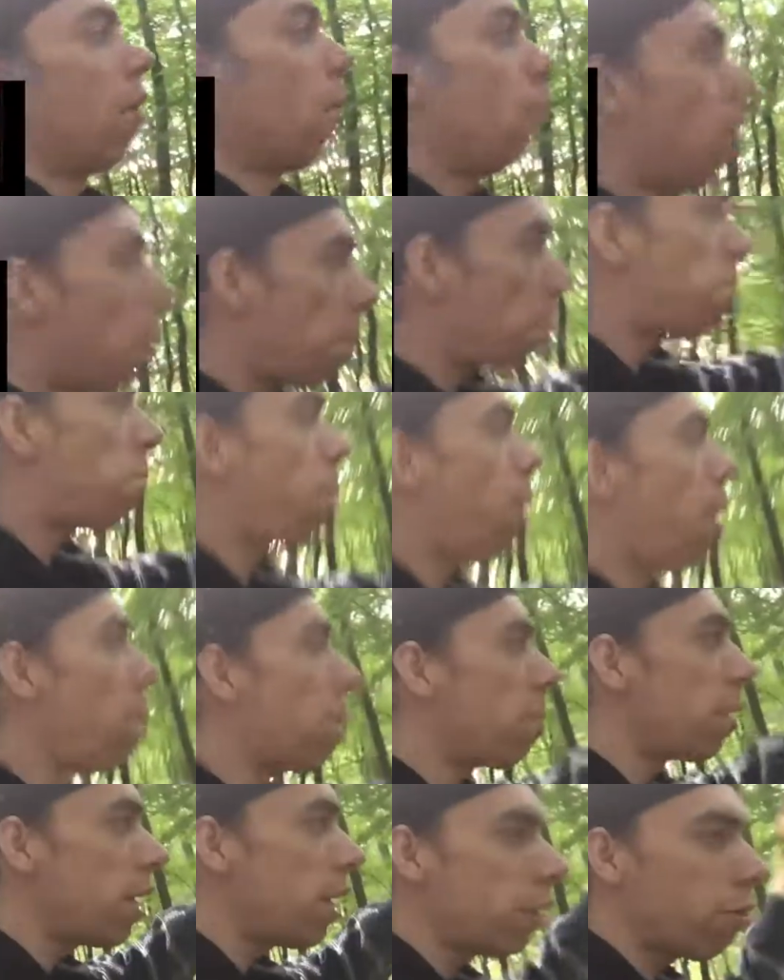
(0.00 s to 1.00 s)
One
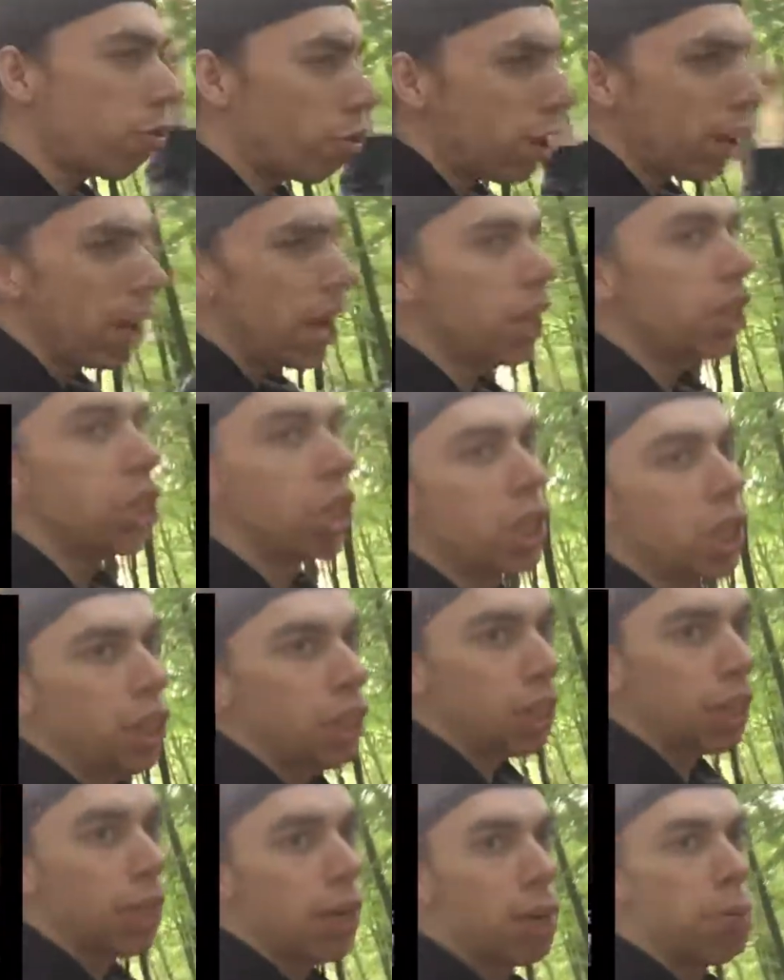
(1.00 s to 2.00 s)
public
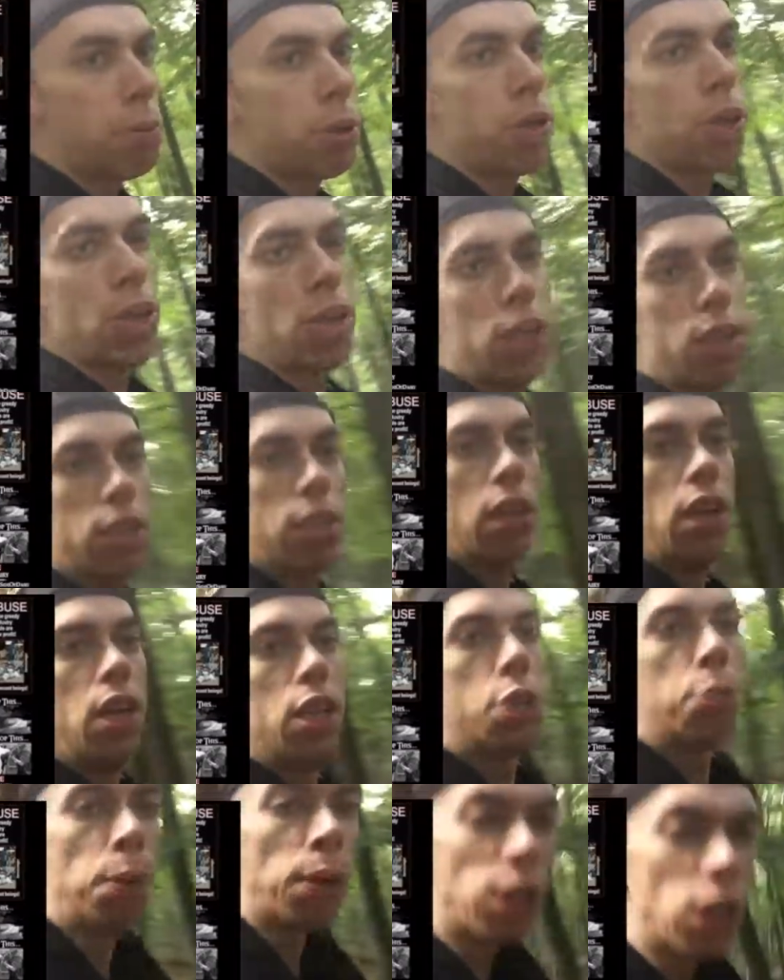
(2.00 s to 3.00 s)
relation dipshits,
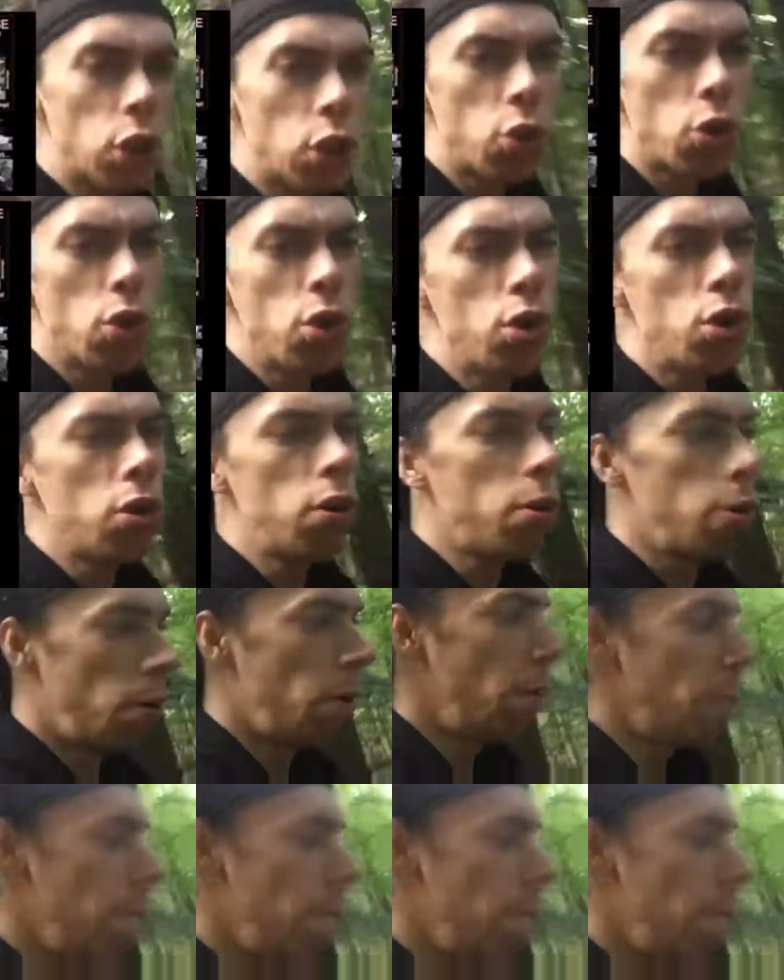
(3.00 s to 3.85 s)
speak the truth.